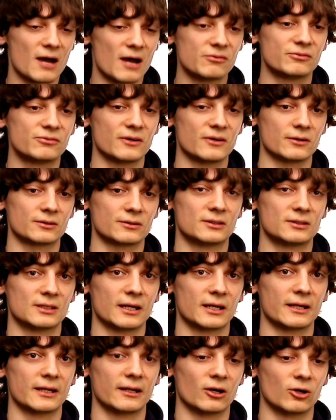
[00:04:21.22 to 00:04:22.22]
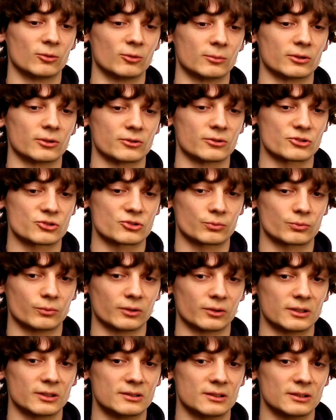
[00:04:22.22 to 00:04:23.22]
felt that Elmhurst
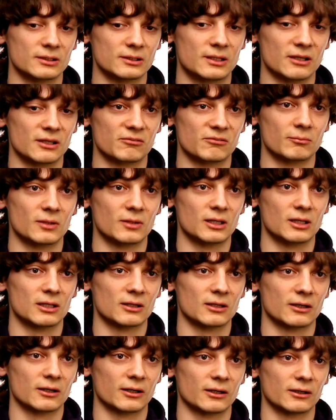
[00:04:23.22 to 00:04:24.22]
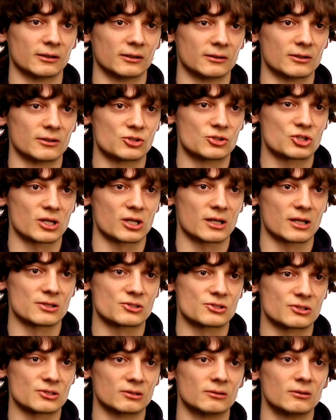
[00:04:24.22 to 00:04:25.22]
really did give me uh, a
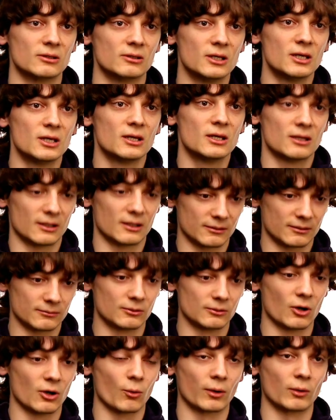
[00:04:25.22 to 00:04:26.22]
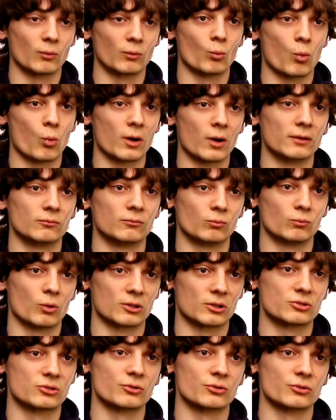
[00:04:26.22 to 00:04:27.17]
chance in uh, knowing what, what to